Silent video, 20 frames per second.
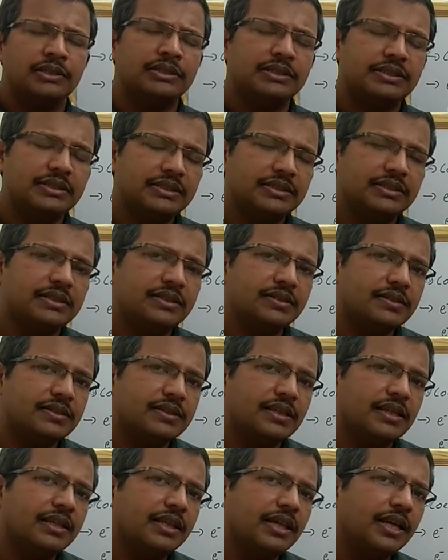Just
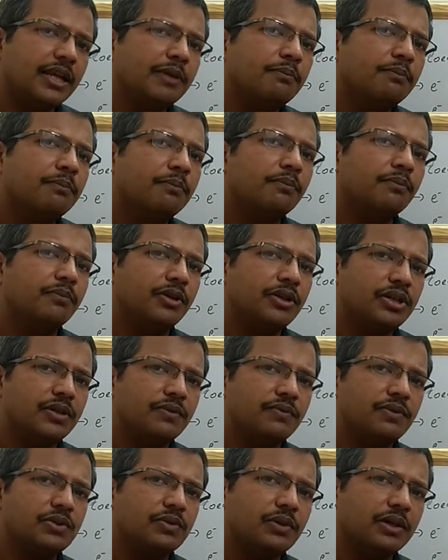say the
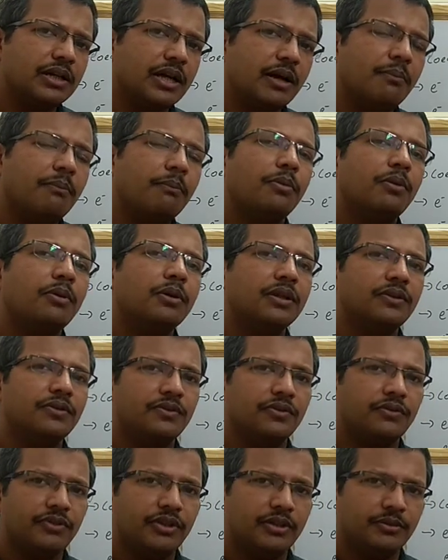individual components
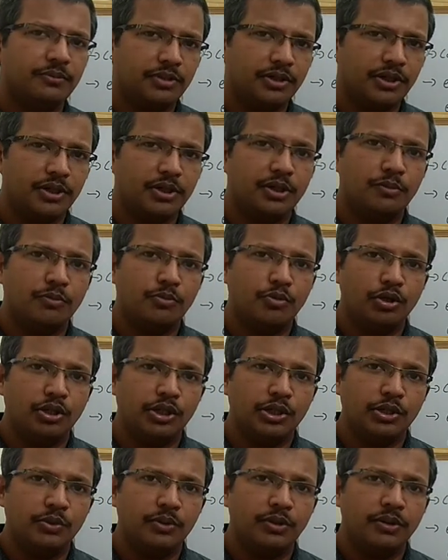of that particular
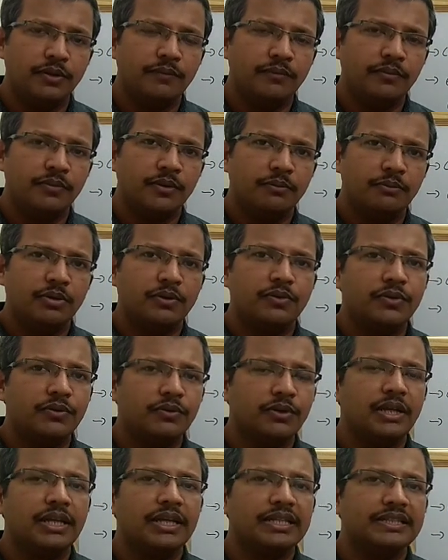molecule, because
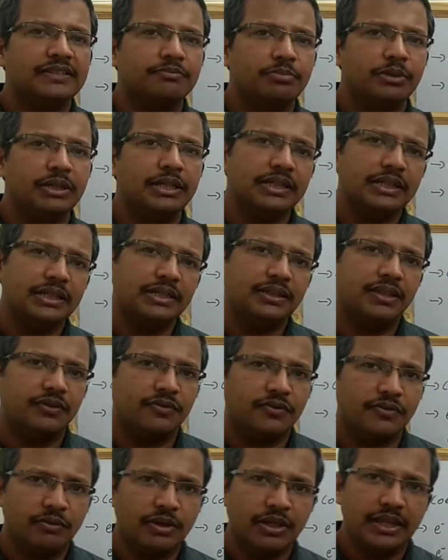we can explain it in
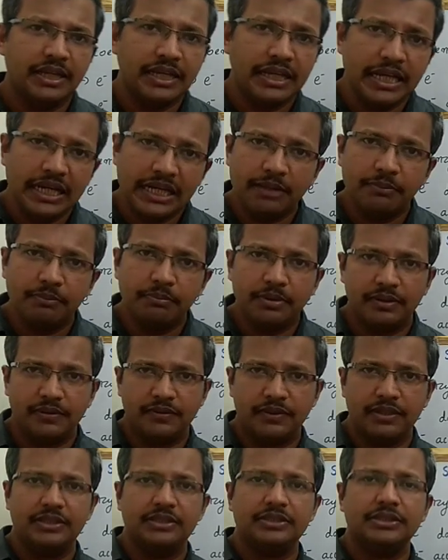this way. NAD
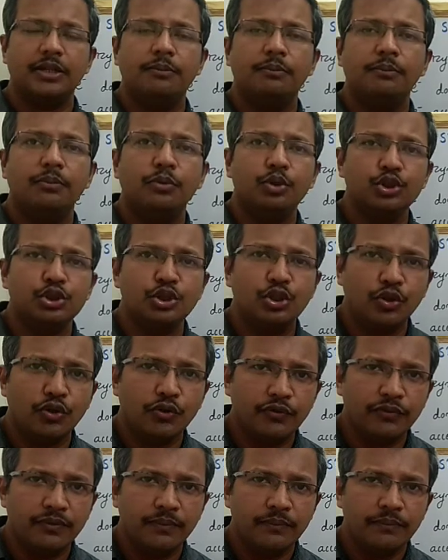plus, it is composed
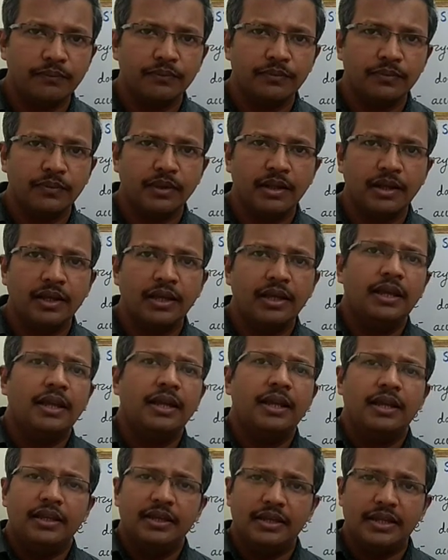of
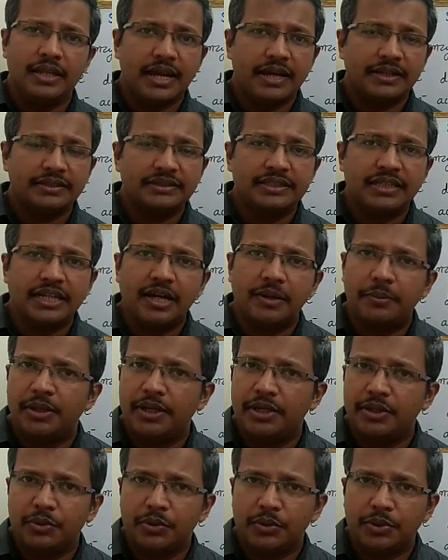
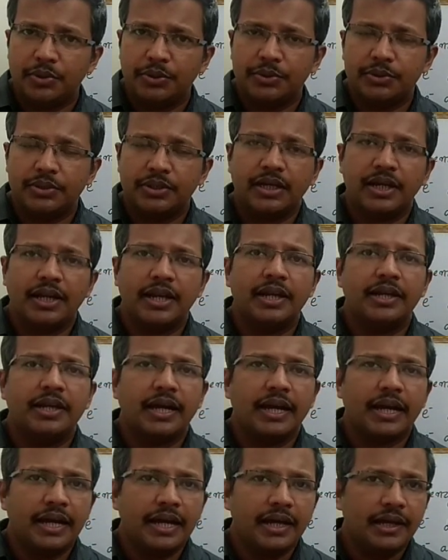niacinamide nucleotide
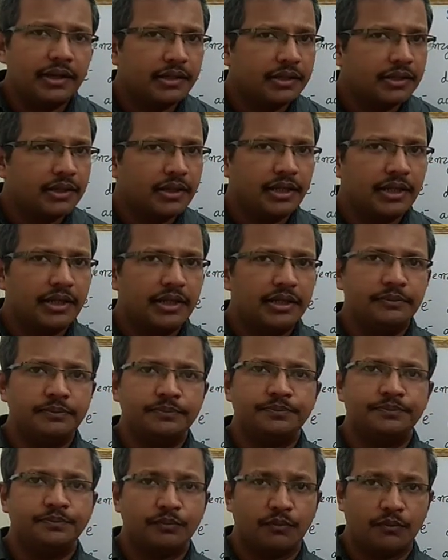and
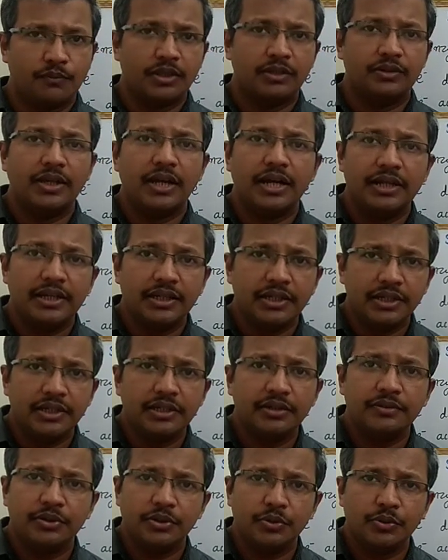the
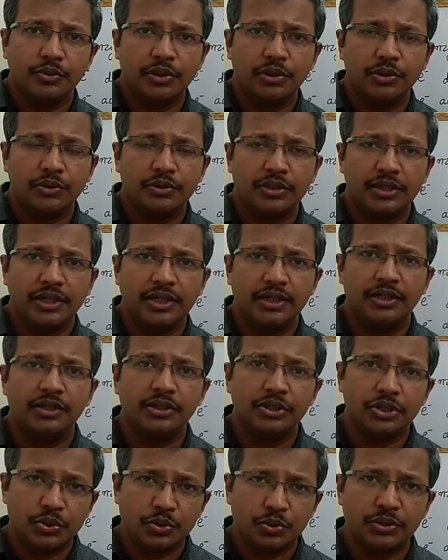adenine
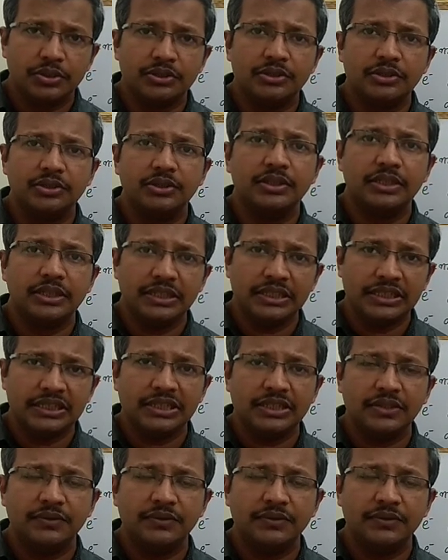nucleotide together linked